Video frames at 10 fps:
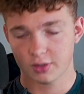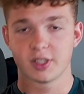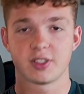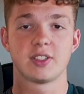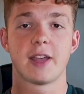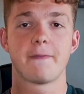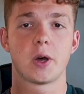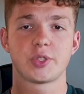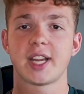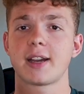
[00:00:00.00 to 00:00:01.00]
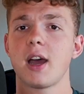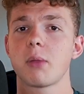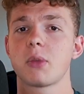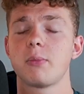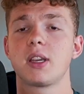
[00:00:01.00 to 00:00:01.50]
This is a false
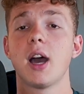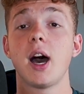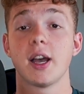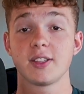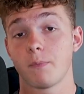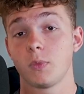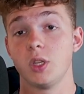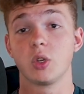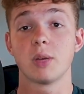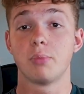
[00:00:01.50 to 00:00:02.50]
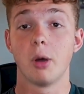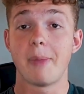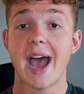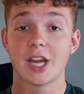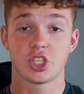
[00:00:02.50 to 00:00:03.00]
dichotomy because you can put
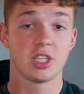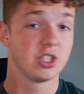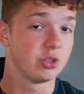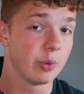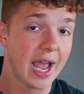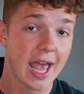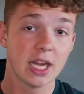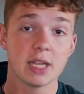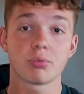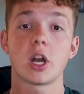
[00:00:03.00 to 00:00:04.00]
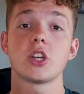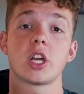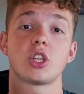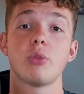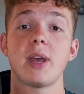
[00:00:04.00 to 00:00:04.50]
passion into any
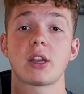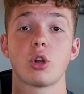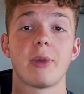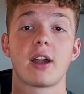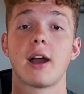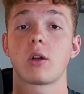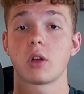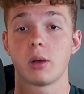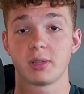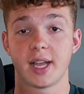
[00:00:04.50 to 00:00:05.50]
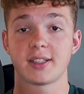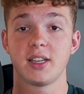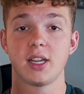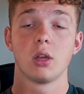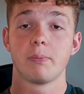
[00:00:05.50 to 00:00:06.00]
project you make, no matter how complex it
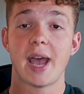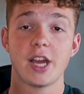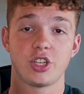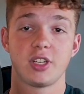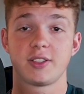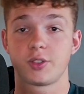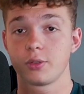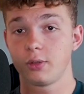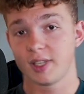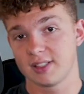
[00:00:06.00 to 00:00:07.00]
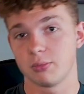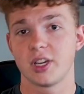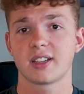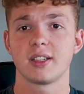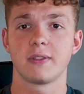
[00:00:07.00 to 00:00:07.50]
is. Passion is truly a
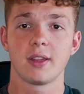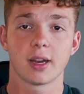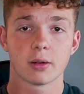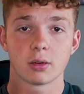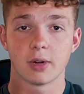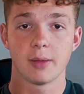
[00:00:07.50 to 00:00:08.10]
subjective thing, right?